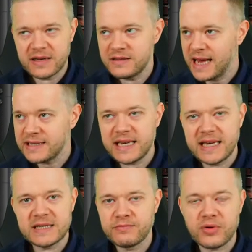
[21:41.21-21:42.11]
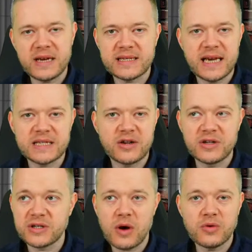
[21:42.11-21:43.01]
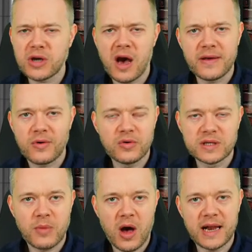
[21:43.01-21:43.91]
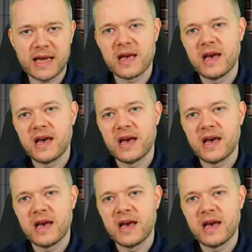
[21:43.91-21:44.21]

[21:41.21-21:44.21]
Last season, pre-season under Solskjaer, they were all smiling.